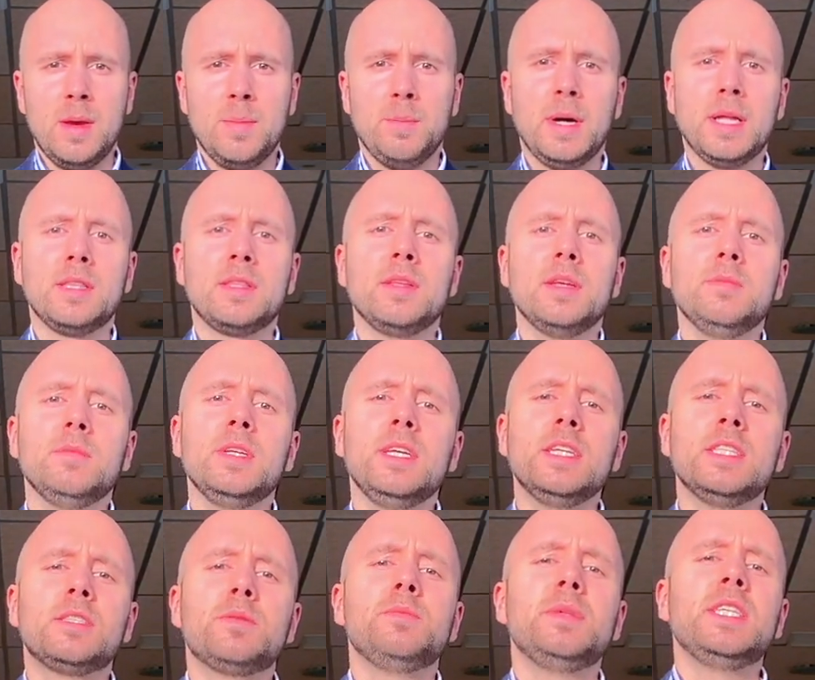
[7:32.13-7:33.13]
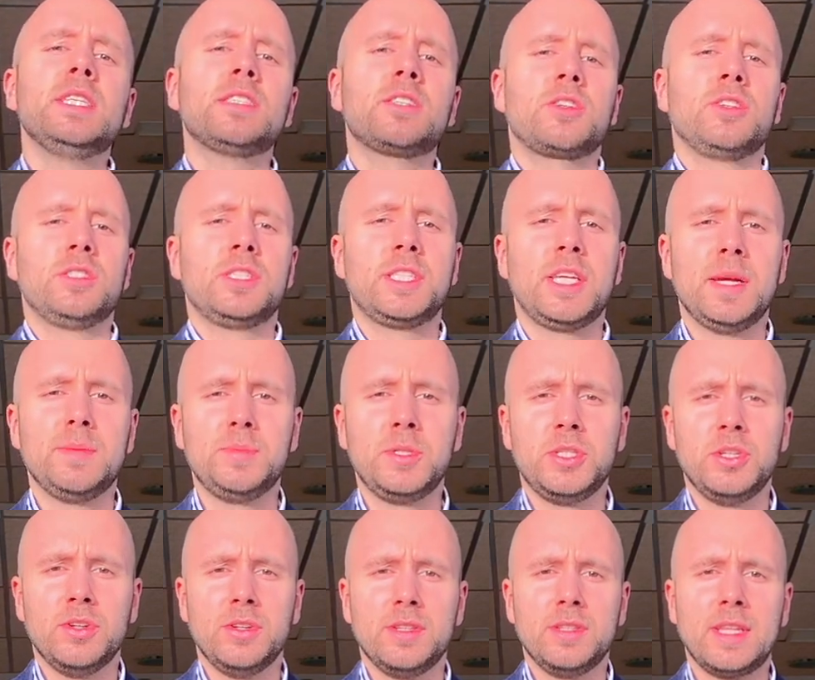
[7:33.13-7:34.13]
but it's
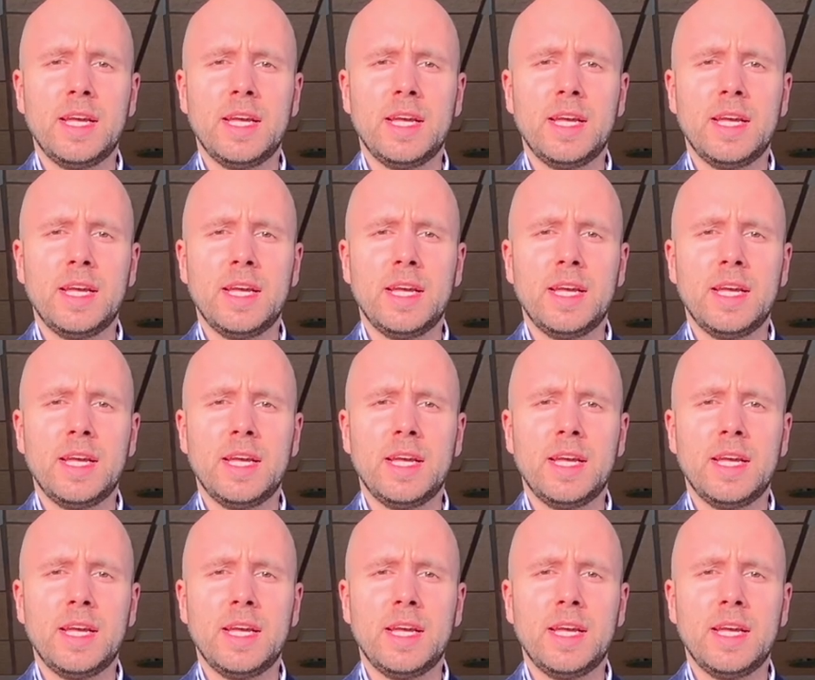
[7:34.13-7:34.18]
misconception